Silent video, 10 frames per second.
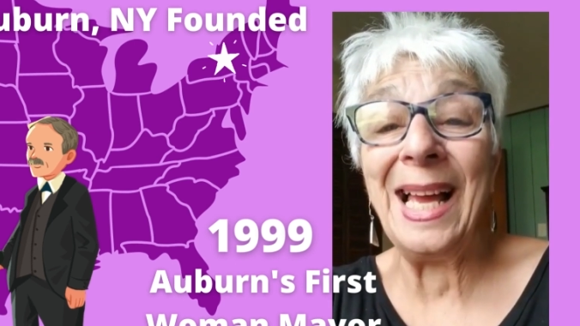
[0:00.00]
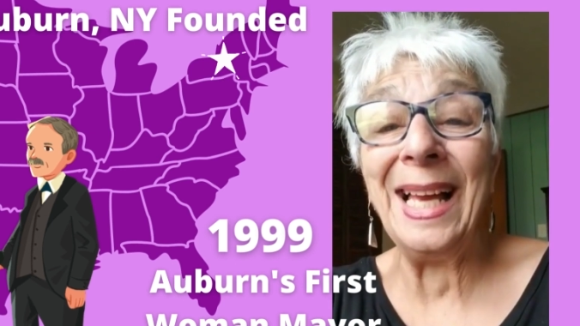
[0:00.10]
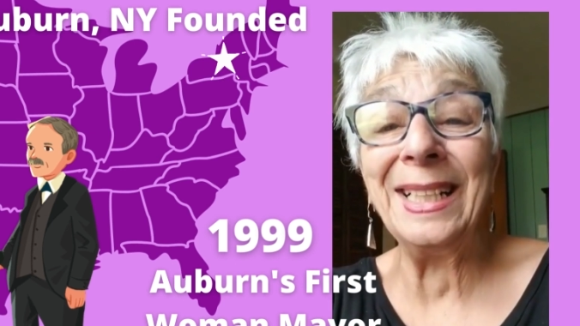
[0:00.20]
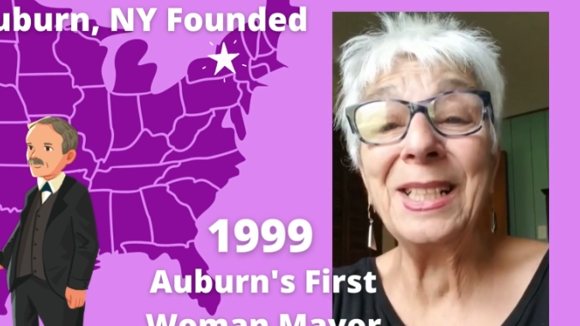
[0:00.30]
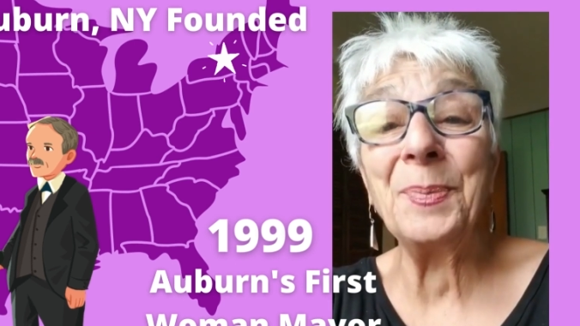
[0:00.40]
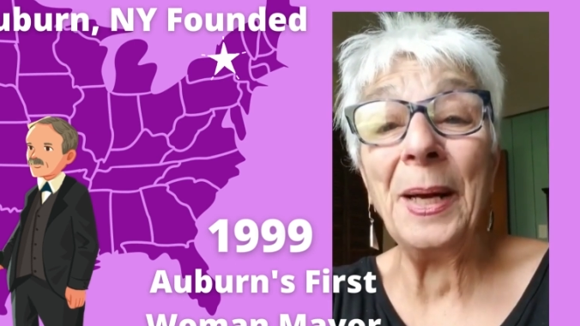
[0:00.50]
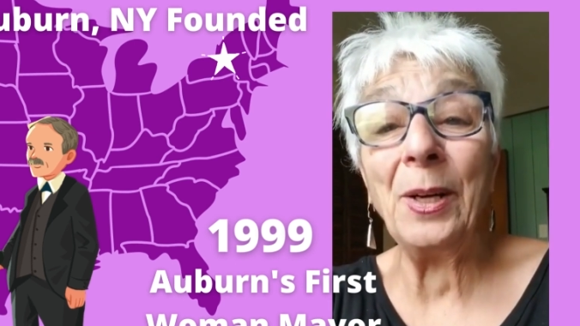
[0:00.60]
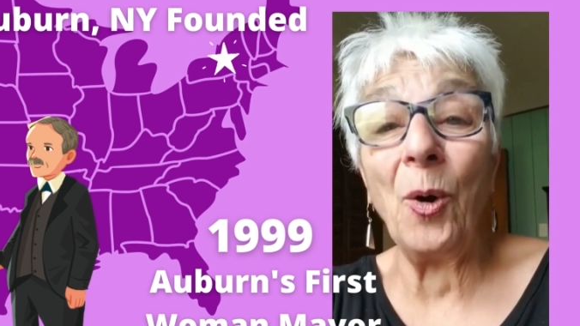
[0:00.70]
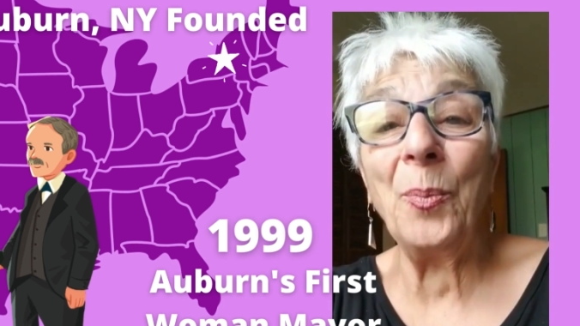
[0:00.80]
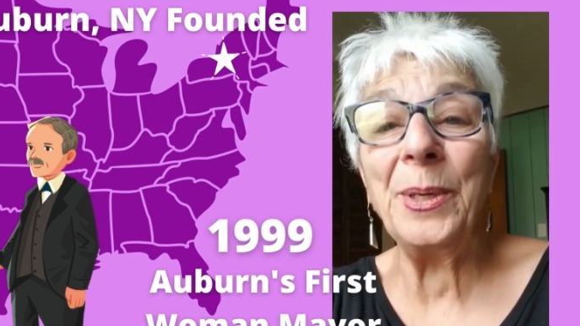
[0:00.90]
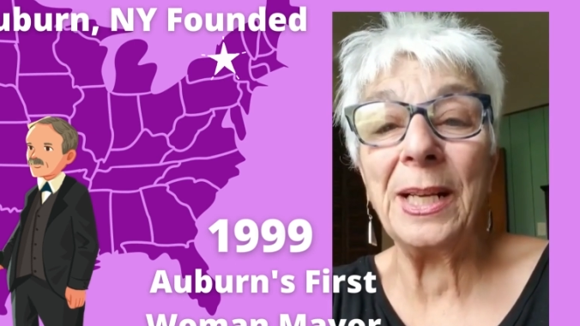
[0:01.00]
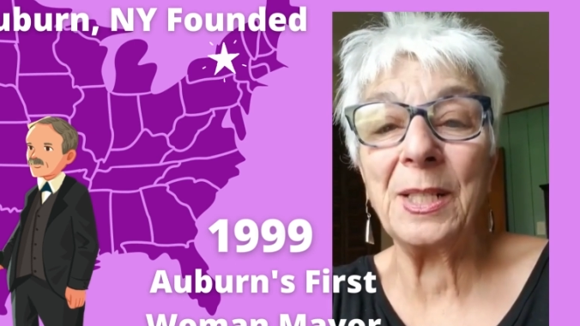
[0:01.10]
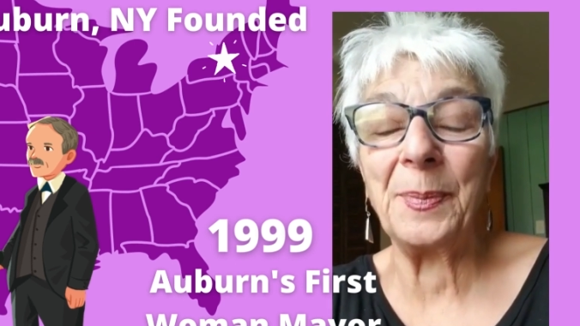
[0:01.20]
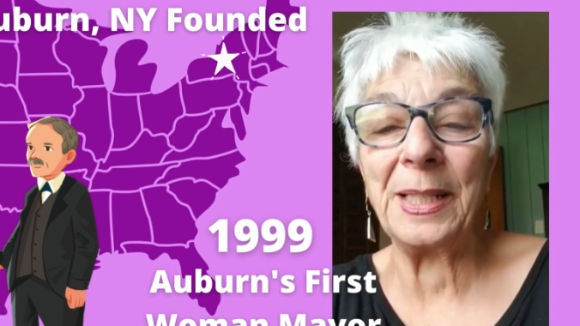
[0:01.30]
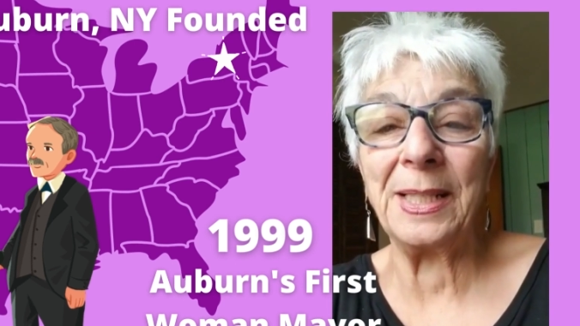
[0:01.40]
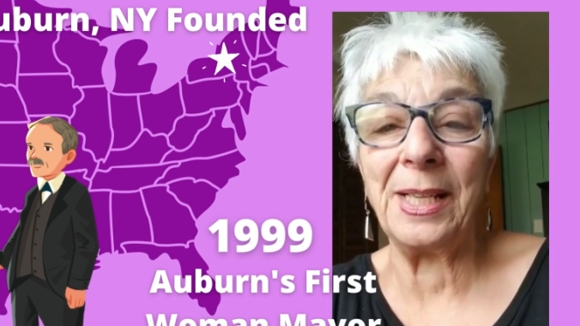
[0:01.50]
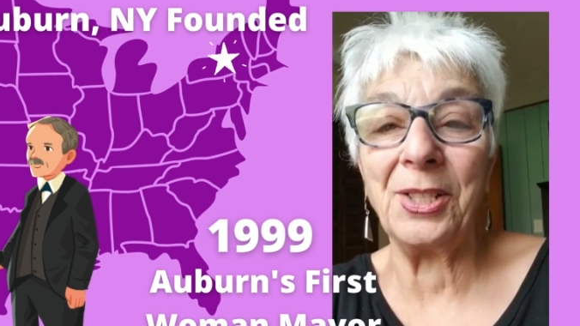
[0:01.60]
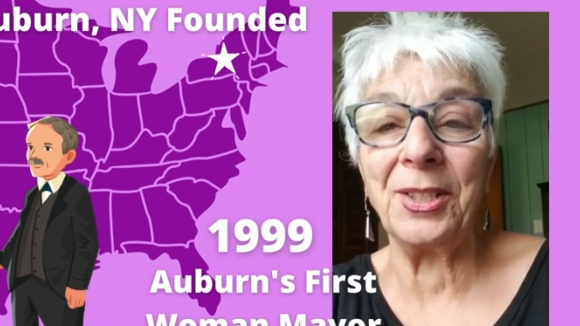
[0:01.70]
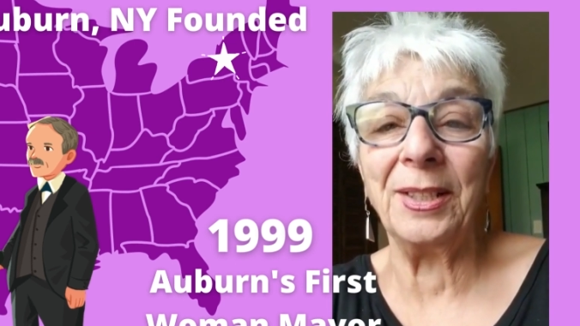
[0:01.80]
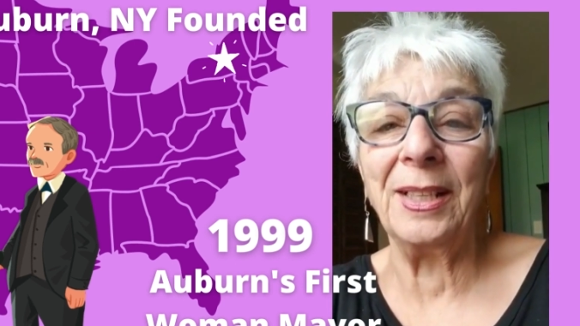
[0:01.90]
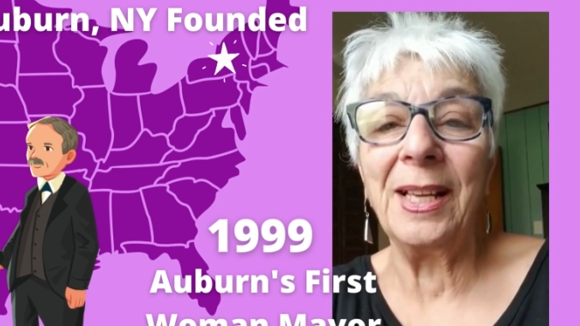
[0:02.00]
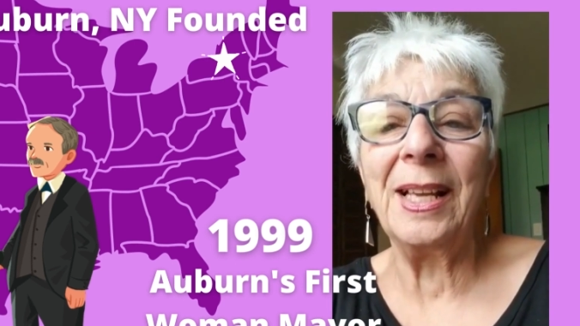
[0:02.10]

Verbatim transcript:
Speaker 1: And it's my hope and expectation